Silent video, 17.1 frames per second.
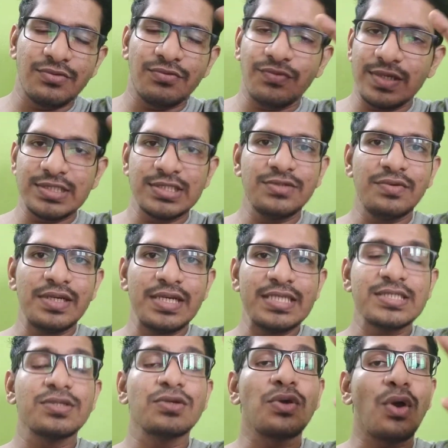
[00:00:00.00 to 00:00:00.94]
First one
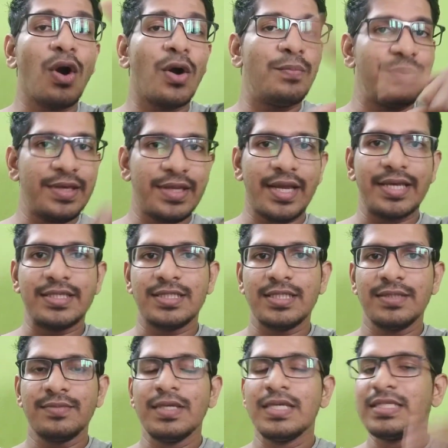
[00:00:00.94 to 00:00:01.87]
is copyright,
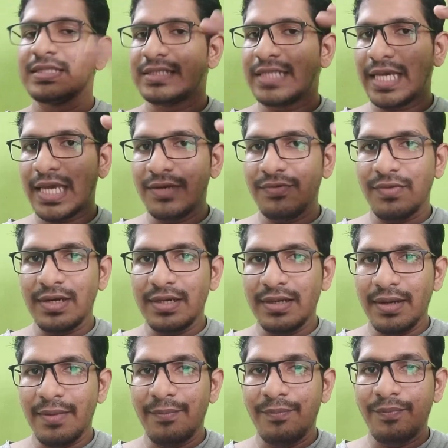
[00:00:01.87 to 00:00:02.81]
second one
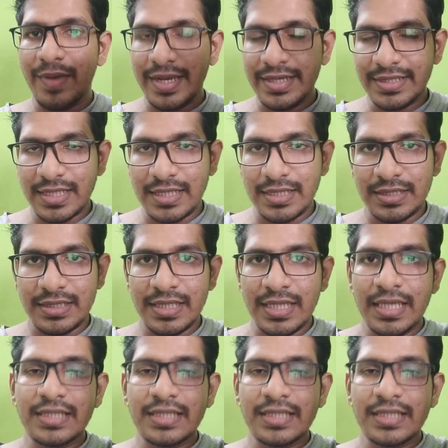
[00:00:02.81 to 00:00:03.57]
patent,